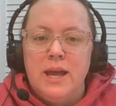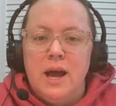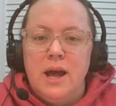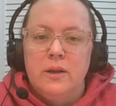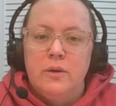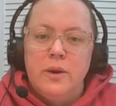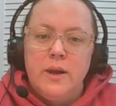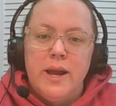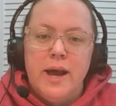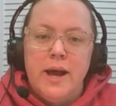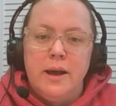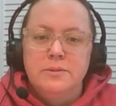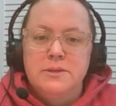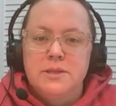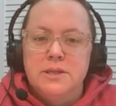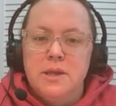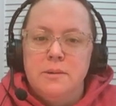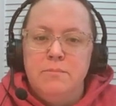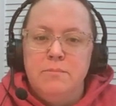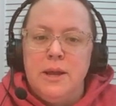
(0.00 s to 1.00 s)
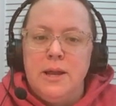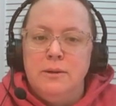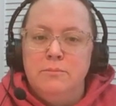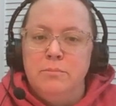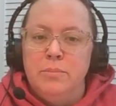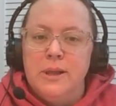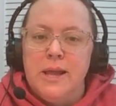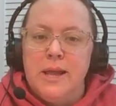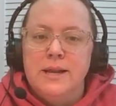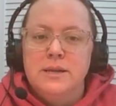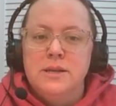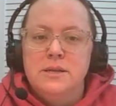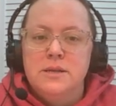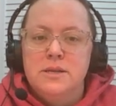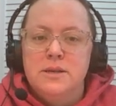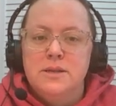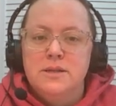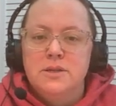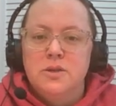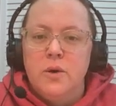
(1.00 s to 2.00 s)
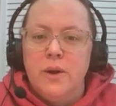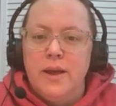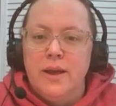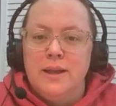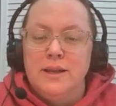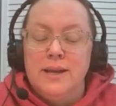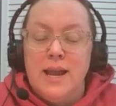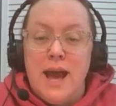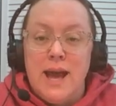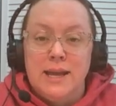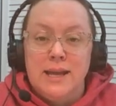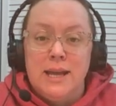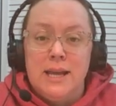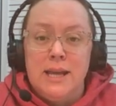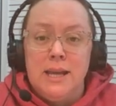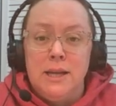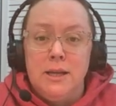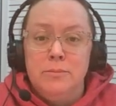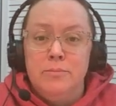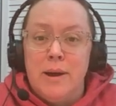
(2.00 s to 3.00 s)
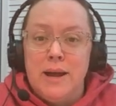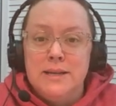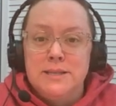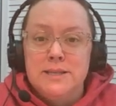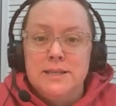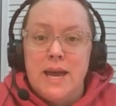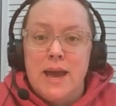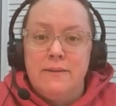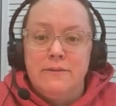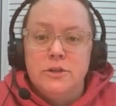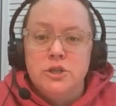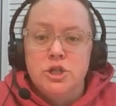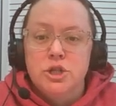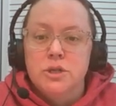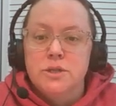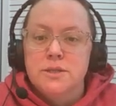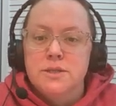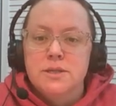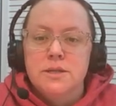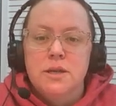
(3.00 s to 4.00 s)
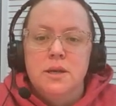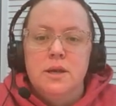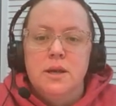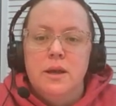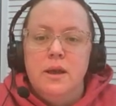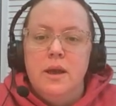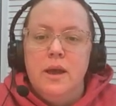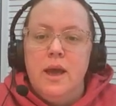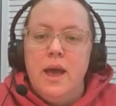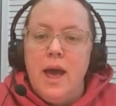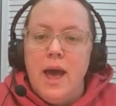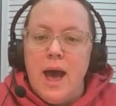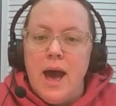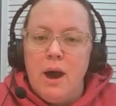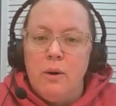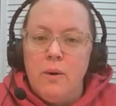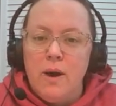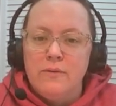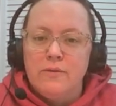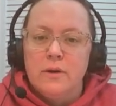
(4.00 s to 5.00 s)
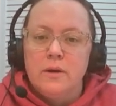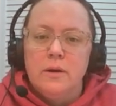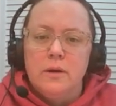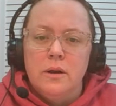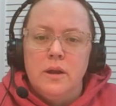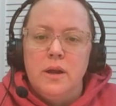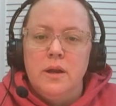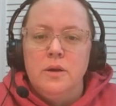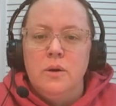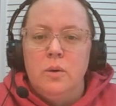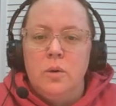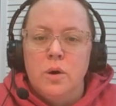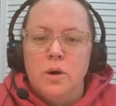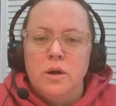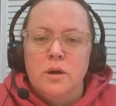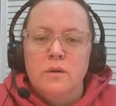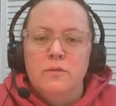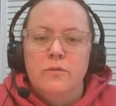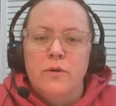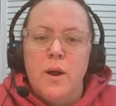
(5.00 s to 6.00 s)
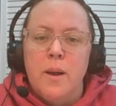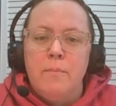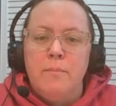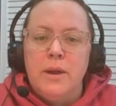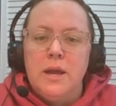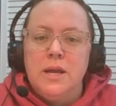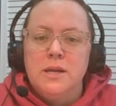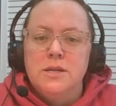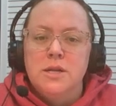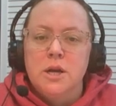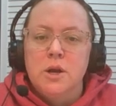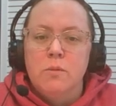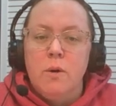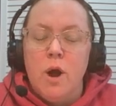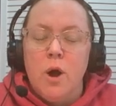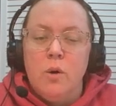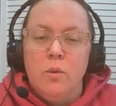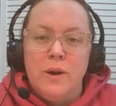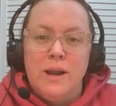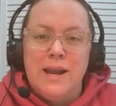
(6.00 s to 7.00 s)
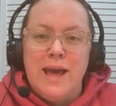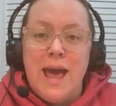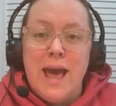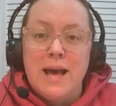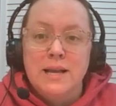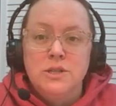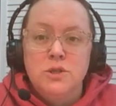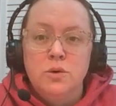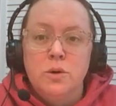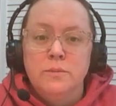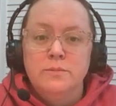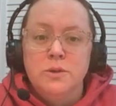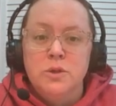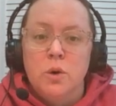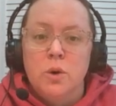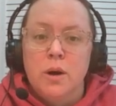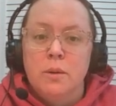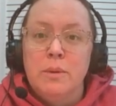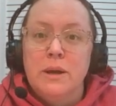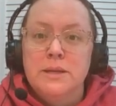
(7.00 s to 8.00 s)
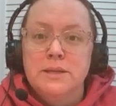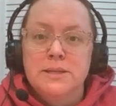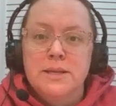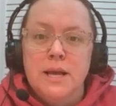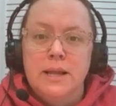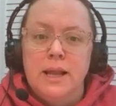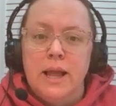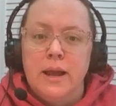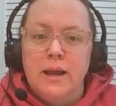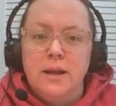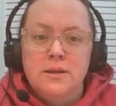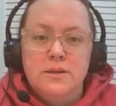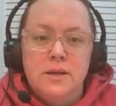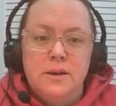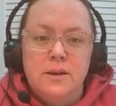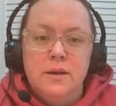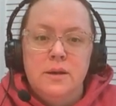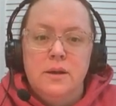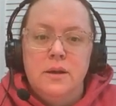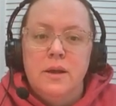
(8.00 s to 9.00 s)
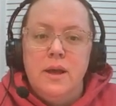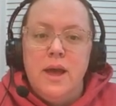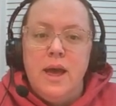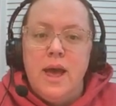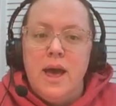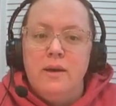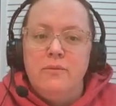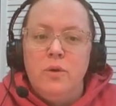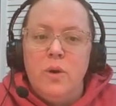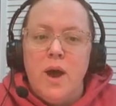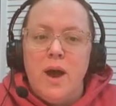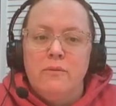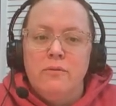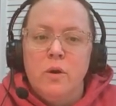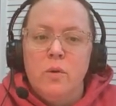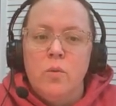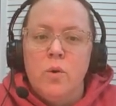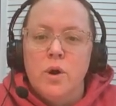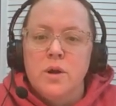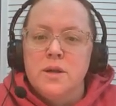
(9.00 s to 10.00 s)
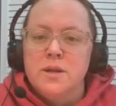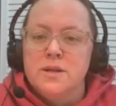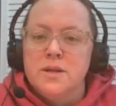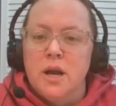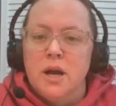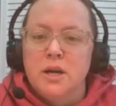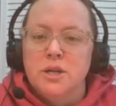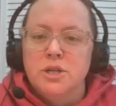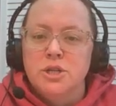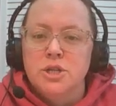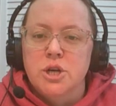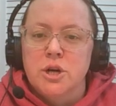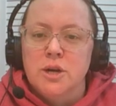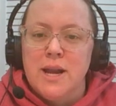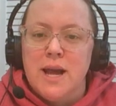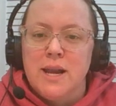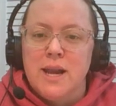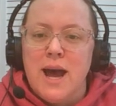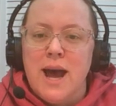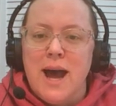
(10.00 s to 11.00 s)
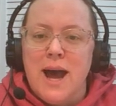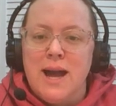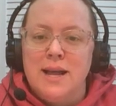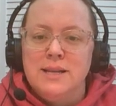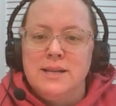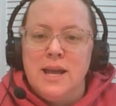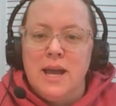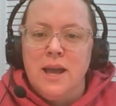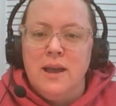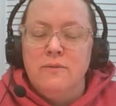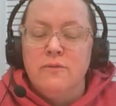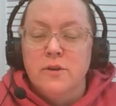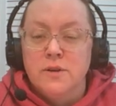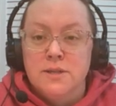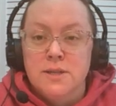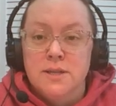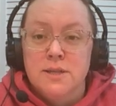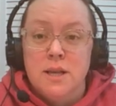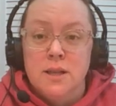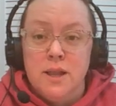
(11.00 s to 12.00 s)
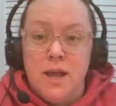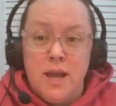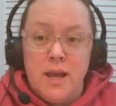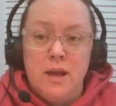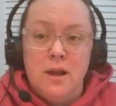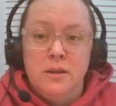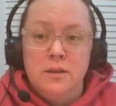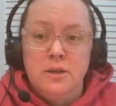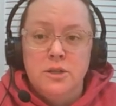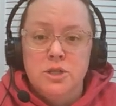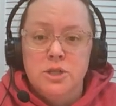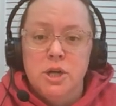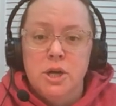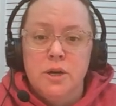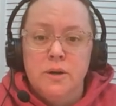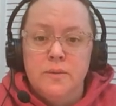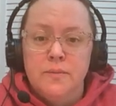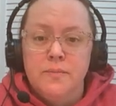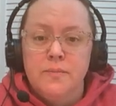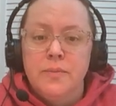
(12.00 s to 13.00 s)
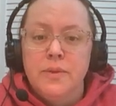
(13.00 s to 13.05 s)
coloring helps the bean blend into the soil and not get eaten by scavengers. However, in order for a bean to grow, it has to absorb sunlight. Have you ever worn a dark shirt on a hot day versus a light-colored shirt?